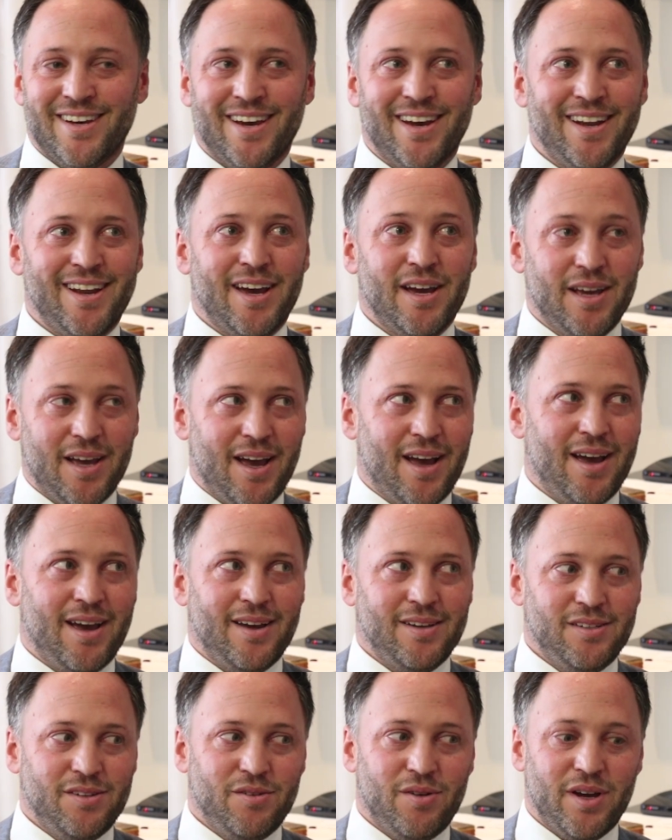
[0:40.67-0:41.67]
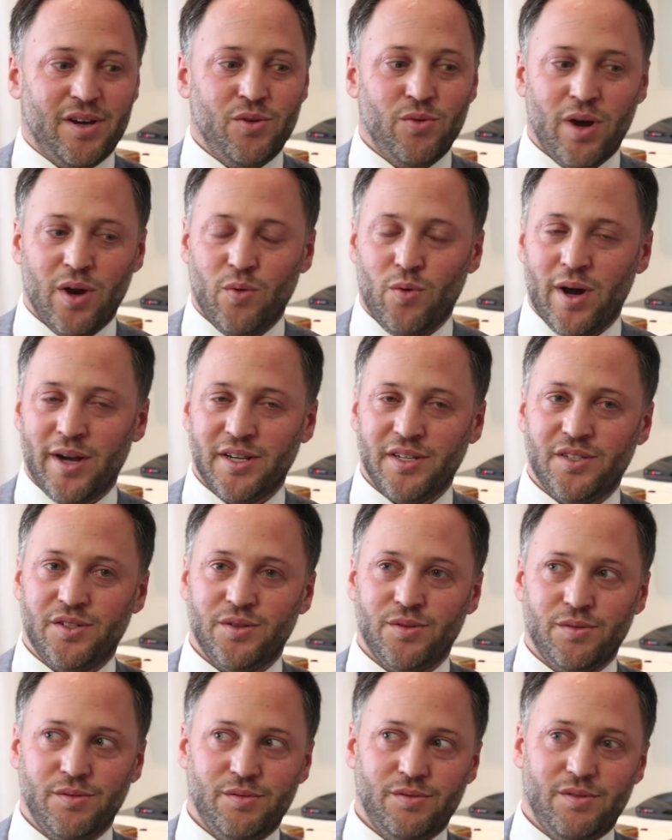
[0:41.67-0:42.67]
And I knew I wanted
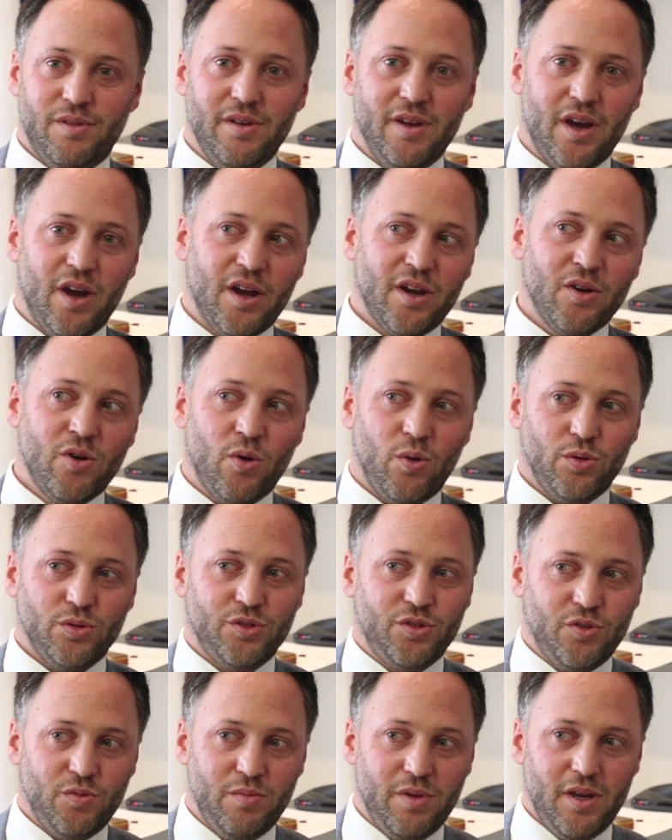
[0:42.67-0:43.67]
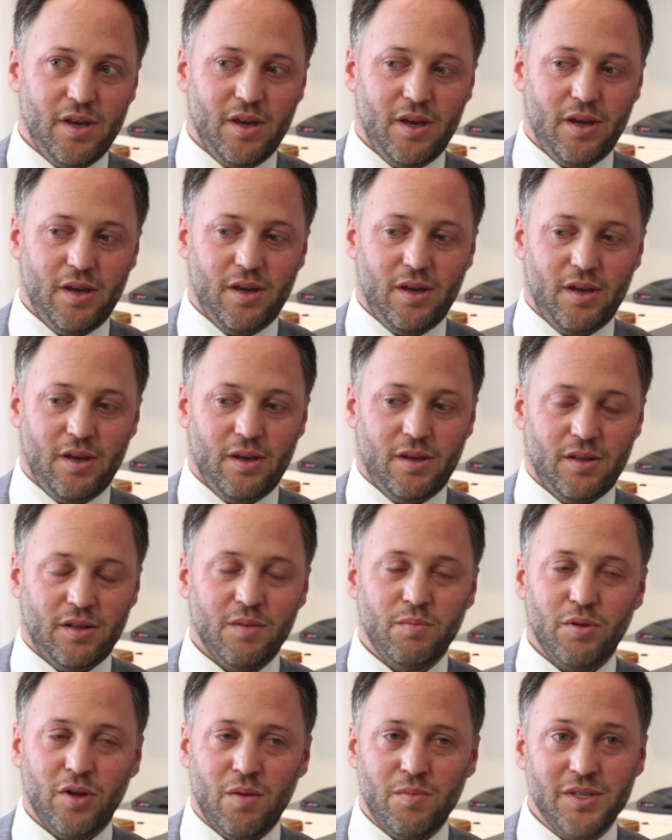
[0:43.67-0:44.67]
the end goal to be
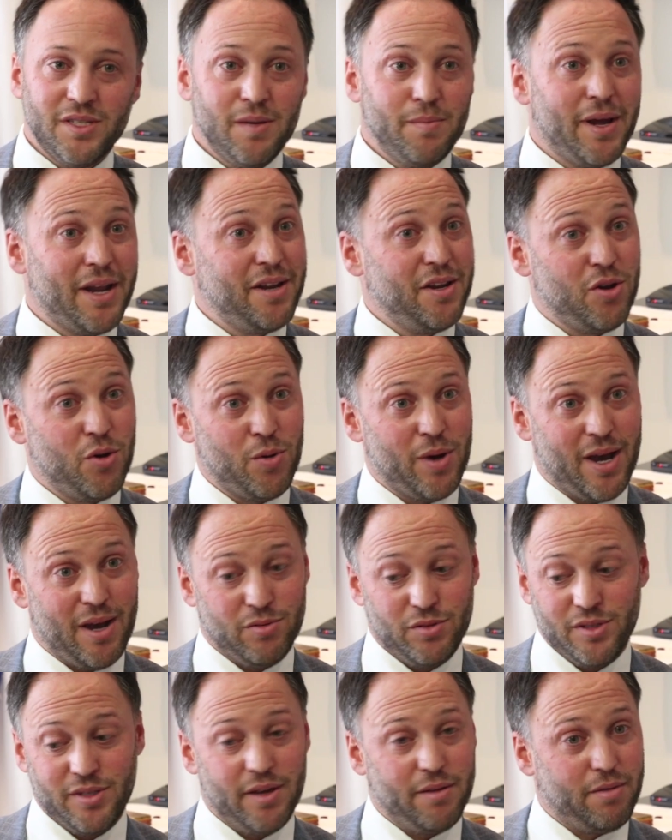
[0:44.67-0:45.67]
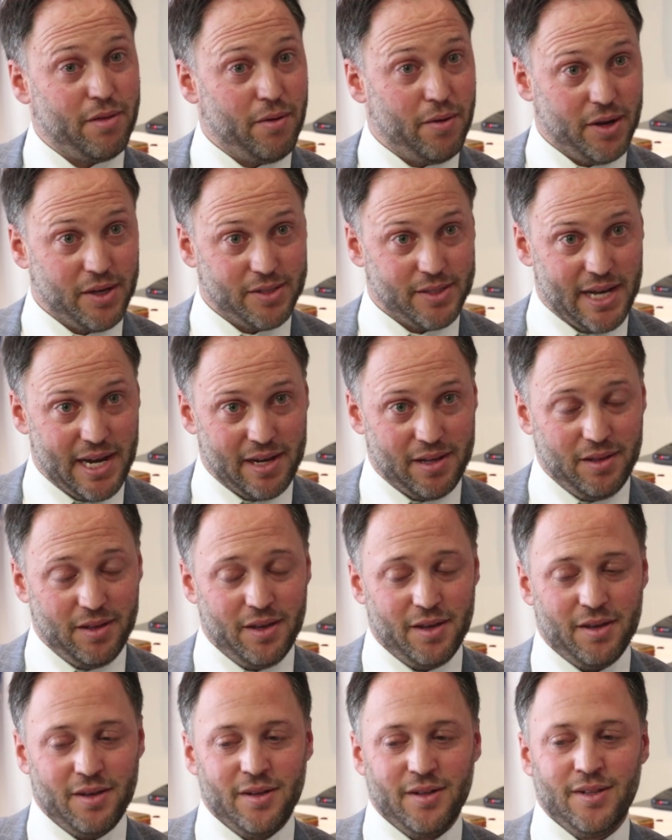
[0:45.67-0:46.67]
diplomacy, but I didn't know how to get there
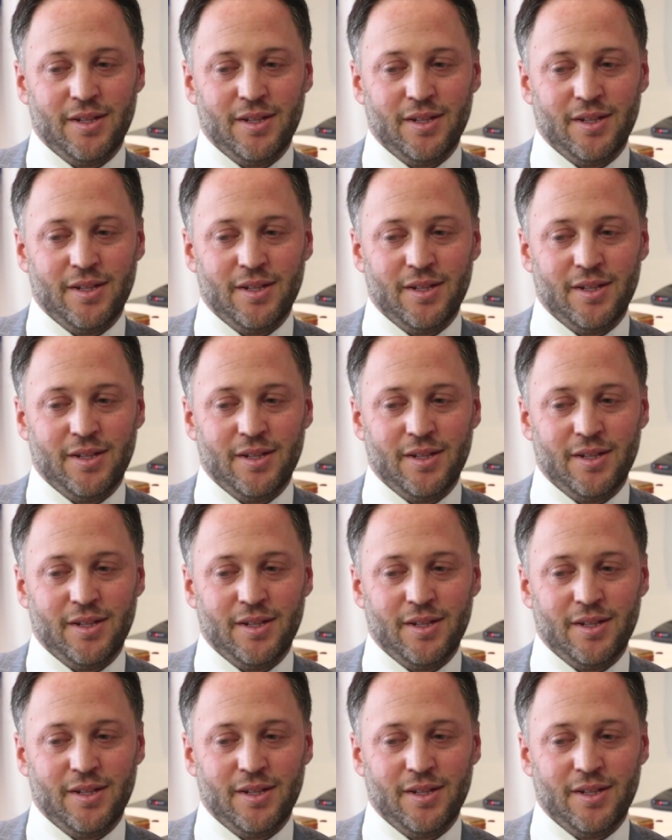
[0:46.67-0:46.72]
exactly.